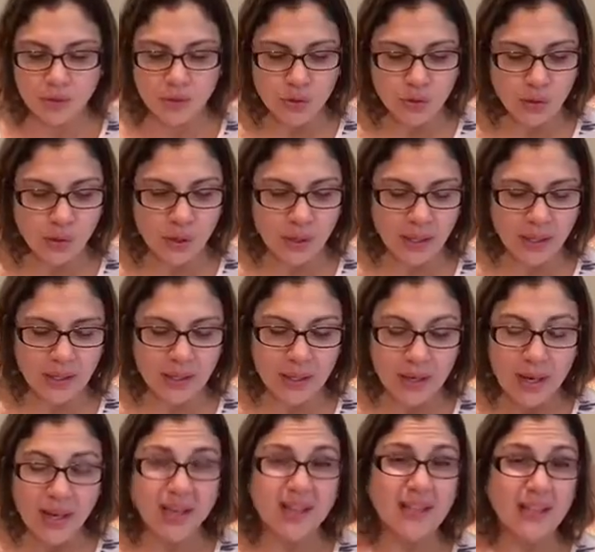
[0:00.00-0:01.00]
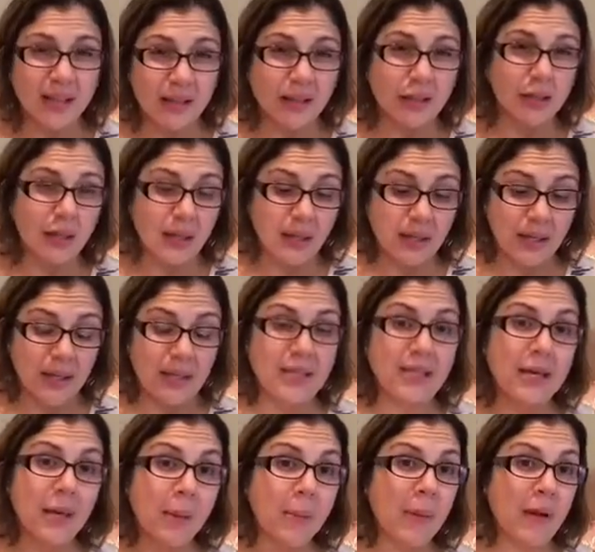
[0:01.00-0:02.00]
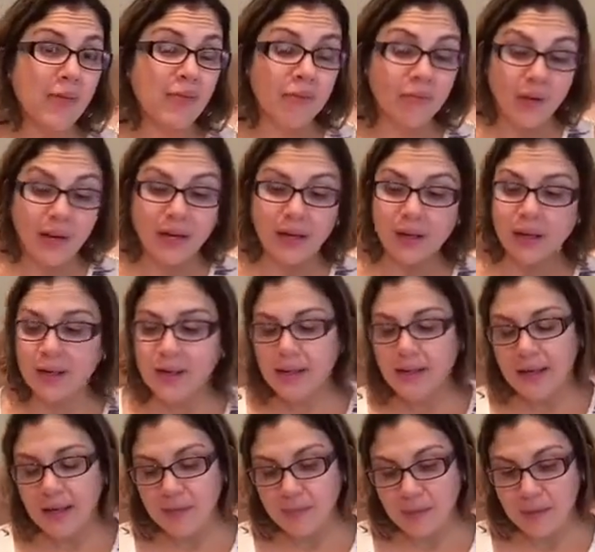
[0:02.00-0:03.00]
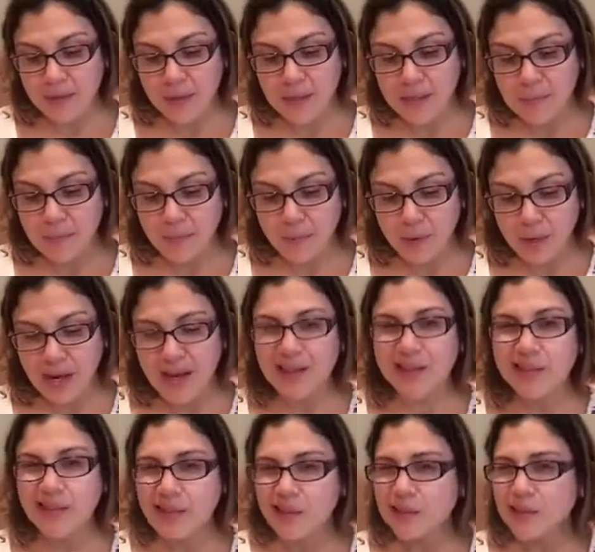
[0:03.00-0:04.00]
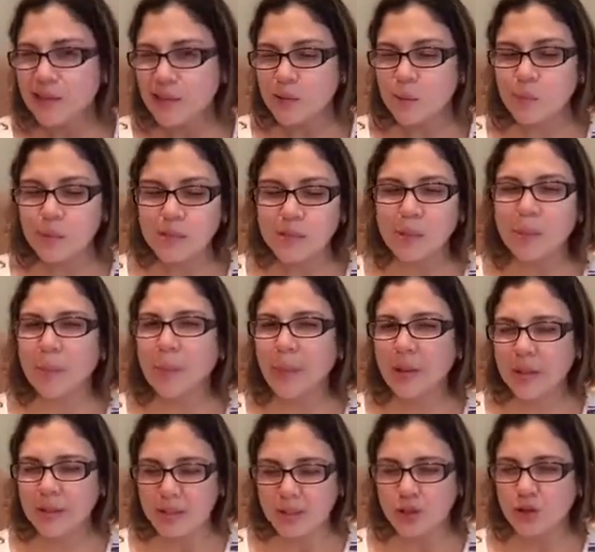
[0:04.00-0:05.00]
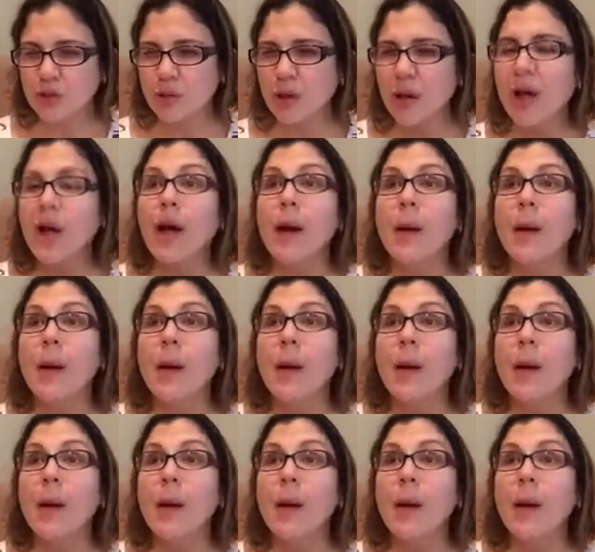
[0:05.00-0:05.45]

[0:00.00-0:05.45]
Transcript: So like I say, my friend gave me this, but I think this was some Teacher